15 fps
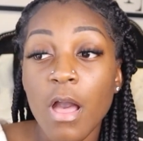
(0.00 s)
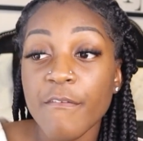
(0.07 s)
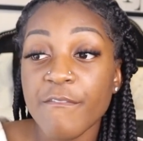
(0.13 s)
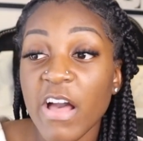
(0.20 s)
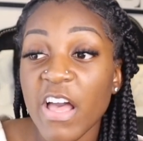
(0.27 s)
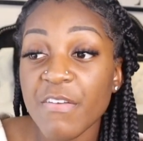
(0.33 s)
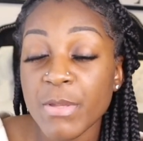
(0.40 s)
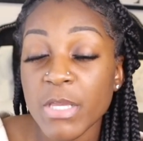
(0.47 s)

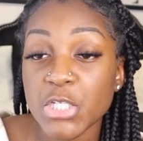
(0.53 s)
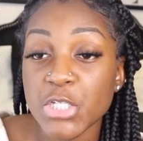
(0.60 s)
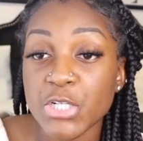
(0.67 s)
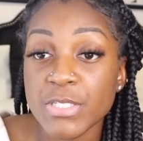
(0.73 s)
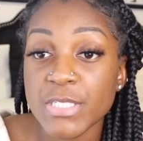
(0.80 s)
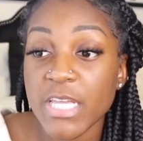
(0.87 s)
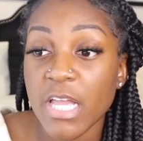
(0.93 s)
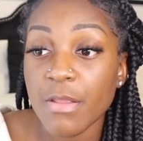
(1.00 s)
5
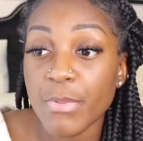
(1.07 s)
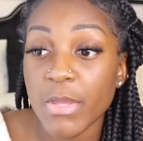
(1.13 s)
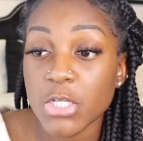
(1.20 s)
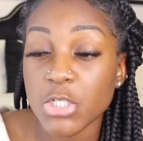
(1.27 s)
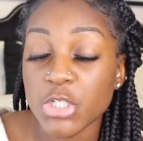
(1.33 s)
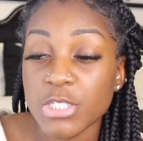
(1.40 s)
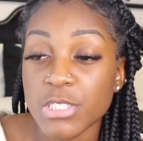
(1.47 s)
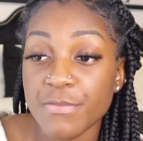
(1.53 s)
pictures, 10
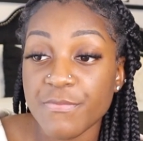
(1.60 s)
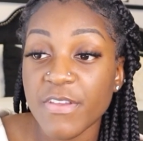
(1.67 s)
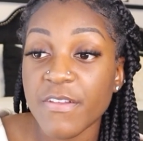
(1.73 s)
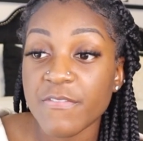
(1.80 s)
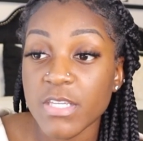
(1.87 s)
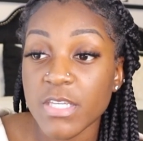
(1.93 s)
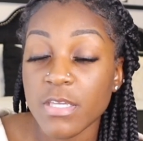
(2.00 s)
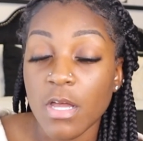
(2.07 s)
pictures,
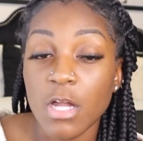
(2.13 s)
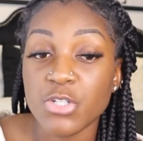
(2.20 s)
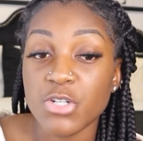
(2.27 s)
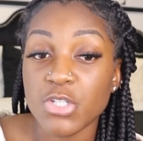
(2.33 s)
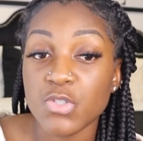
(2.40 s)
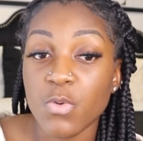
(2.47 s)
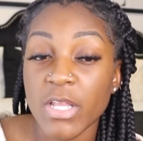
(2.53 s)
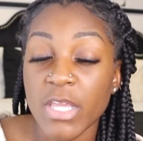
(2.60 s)
50,
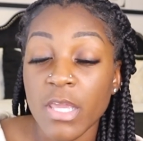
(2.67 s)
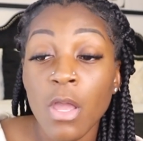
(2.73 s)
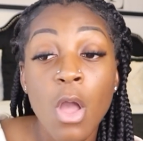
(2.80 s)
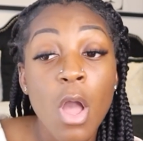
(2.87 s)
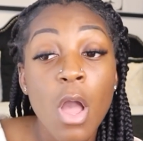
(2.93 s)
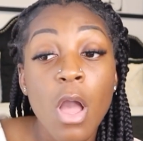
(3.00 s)
120,